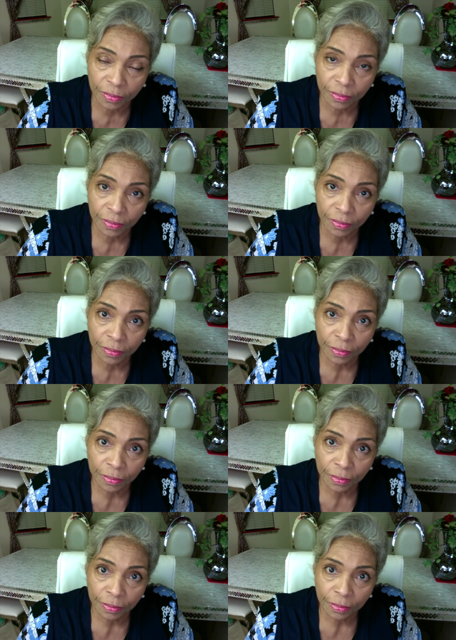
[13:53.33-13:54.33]

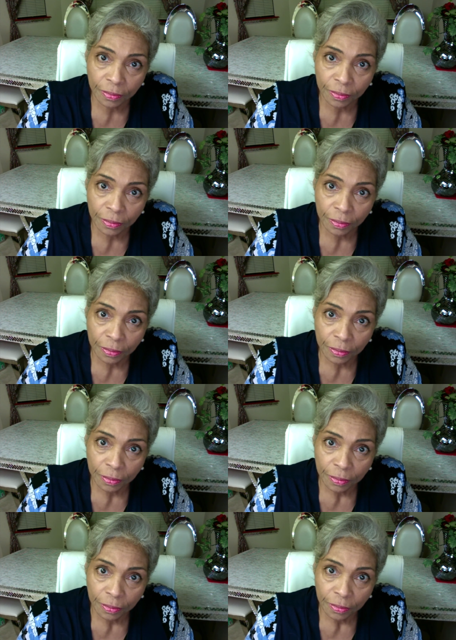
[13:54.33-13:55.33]
Nothing is said.